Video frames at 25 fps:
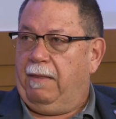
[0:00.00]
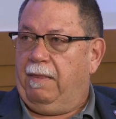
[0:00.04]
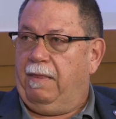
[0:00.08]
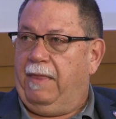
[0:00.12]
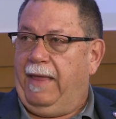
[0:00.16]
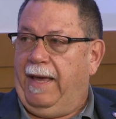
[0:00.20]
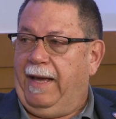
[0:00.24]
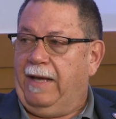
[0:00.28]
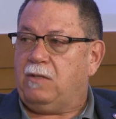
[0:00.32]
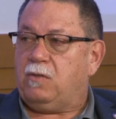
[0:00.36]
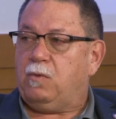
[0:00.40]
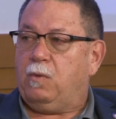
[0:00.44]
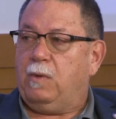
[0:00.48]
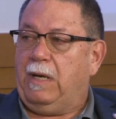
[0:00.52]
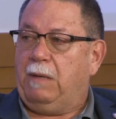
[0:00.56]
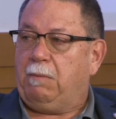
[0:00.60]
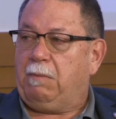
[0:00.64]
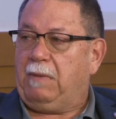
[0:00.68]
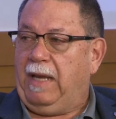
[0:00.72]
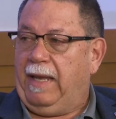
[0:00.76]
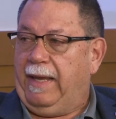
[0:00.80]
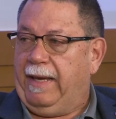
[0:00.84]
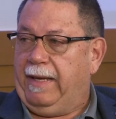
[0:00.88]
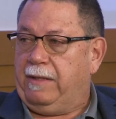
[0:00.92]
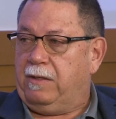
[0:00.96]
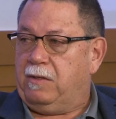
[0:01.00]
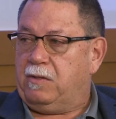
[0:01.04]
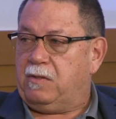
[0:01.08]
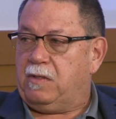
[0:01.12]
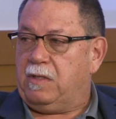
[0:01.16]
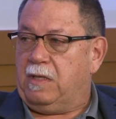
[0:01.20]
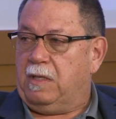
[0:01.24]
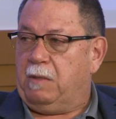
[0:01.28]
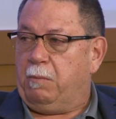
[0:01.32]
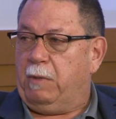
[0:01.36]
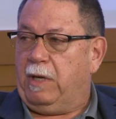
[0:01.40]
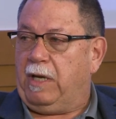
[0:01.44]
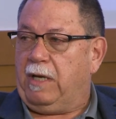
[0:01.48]
That's what I'm glad to
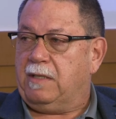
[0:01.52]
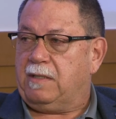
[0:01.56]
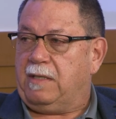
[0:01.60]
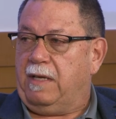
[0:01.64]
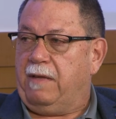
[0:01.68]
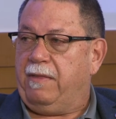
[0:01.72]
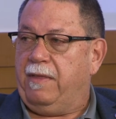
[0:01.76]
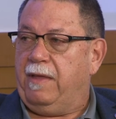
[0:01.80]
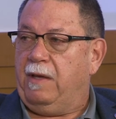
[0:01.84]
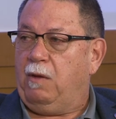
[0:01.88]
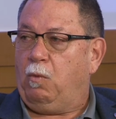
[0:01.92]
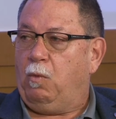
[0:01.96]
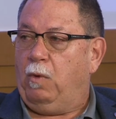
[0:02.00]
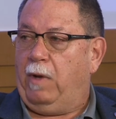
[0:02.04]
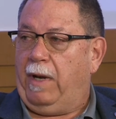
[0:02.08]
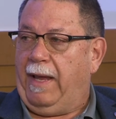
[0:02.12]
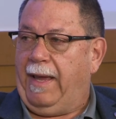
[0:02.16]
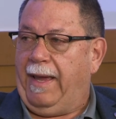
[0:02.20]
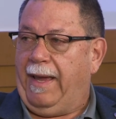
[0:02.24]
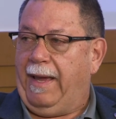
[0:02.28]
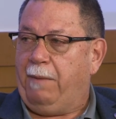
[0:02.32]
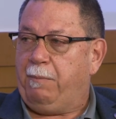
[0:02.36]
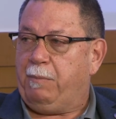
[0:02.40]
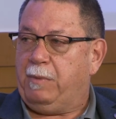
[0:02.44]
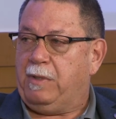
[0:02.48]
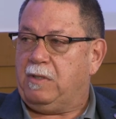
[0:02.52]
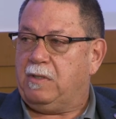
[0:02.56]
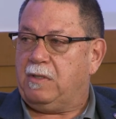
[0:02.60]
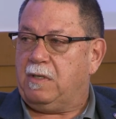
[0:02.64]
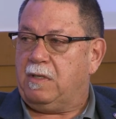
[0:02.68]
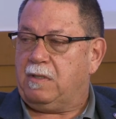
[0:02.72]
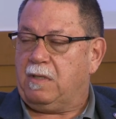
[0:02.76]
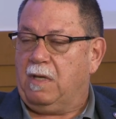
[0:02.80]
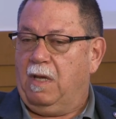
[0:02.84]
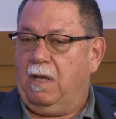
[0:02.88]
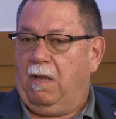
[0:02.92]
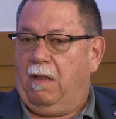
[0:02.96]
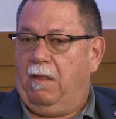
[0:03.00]
see, because I think what happens
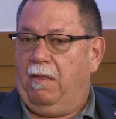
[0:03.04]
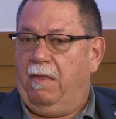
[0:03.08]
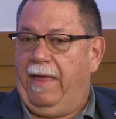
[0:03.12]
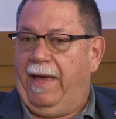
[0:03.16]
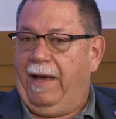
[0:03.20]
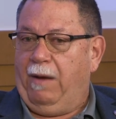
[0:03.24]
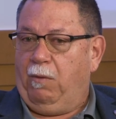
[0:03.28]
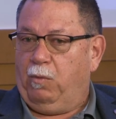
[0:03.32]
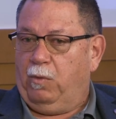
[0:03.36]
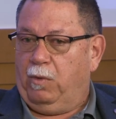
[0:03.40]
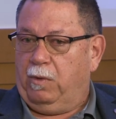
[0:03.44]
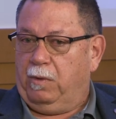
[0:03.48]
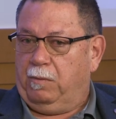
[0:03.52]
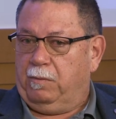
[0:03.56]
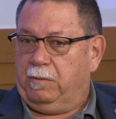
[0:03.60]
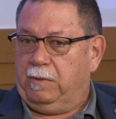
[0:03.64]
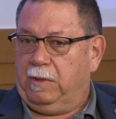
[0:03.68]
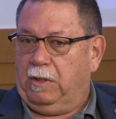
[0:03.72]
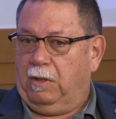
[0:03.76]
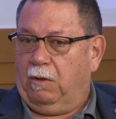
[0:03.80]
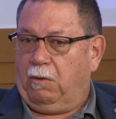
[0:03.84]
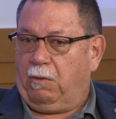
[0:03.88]
is that will,